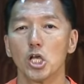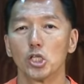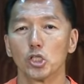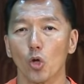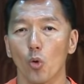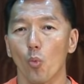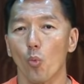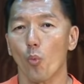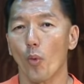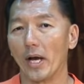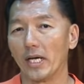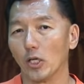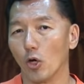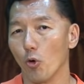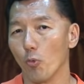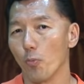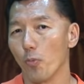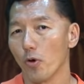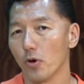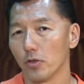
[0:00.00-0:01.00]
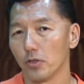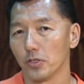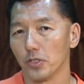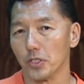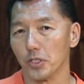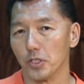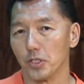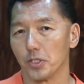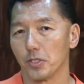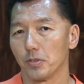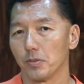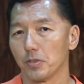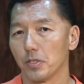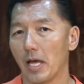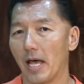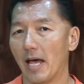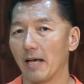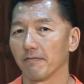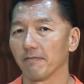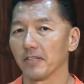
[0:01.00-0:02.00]
So when opponent
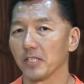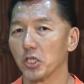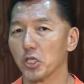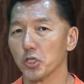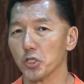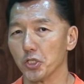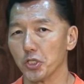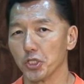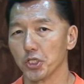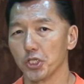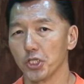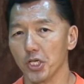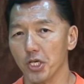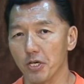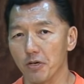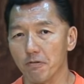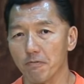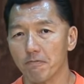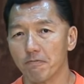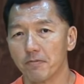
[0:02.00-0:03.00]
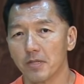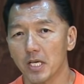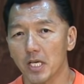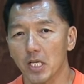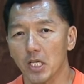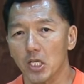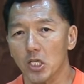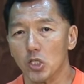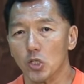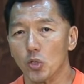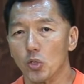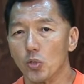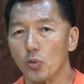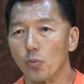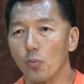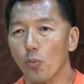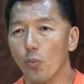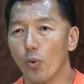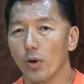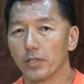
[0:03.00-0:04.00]
have a good serve, the
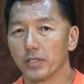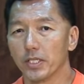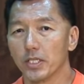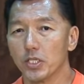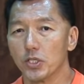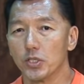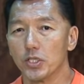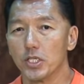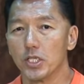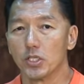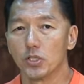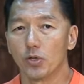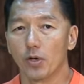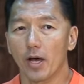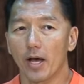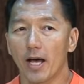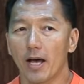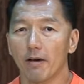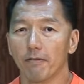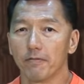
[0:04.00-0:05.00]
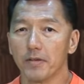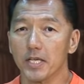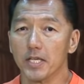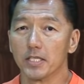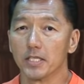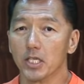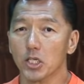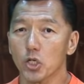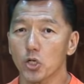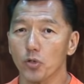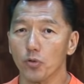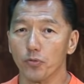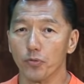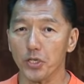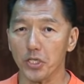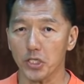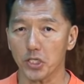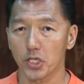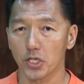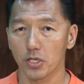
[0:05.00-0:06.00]
one thing you need to have is a good
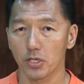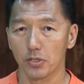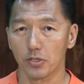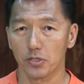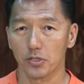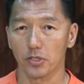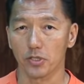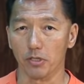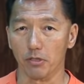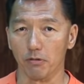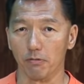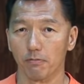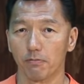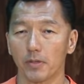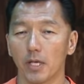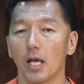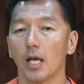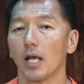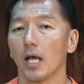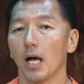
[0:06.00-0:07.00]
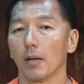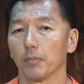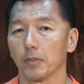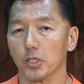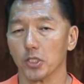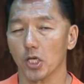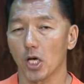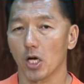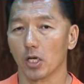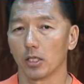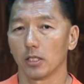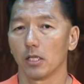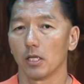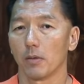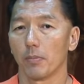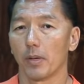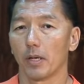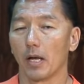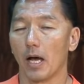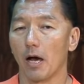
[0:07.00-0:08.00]
return serve. I'm going to talk a
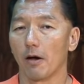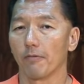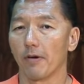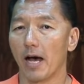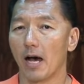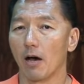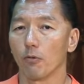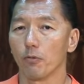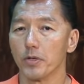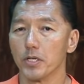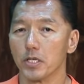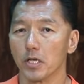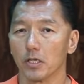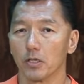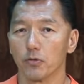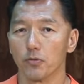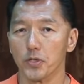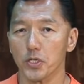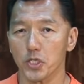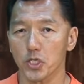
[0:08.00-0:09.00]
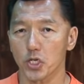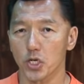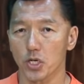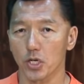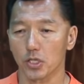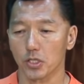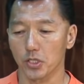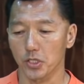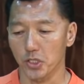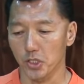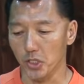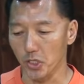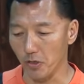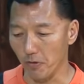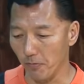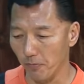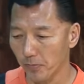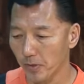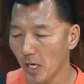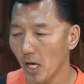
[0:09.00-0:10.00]
little bit of how we're going to return the serve.